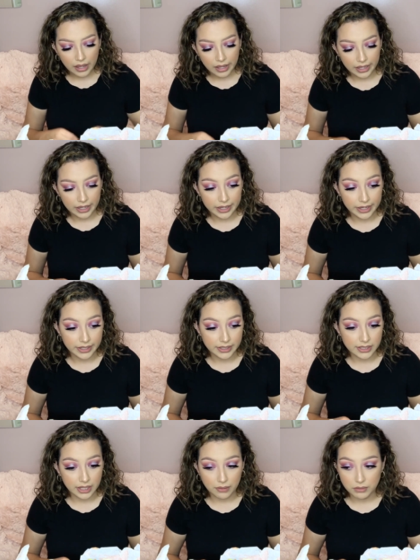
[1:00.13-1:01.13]

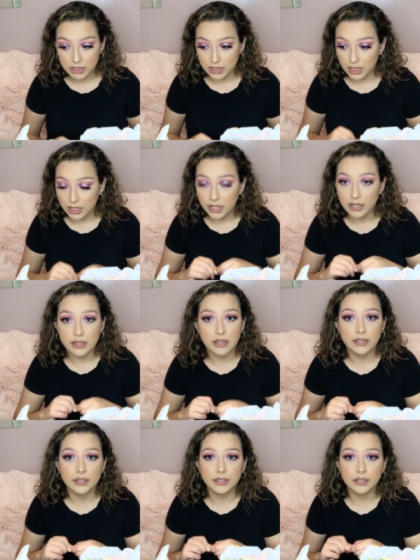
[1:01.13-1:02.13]
and I was like,
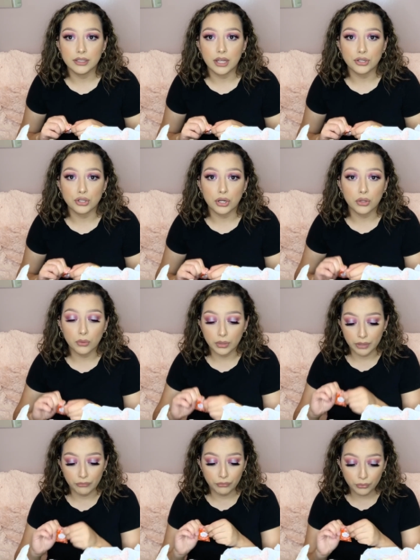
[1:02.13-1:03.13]
y'all trying to go
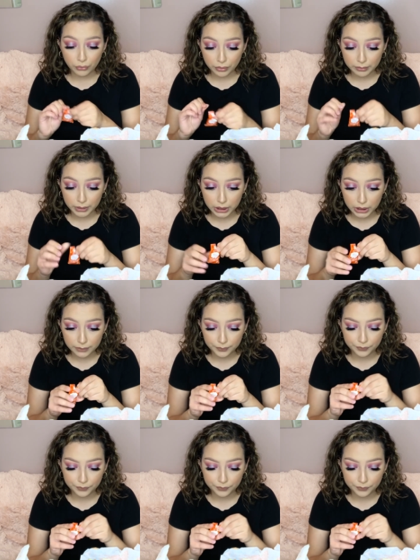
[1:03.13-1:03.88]
get food with me?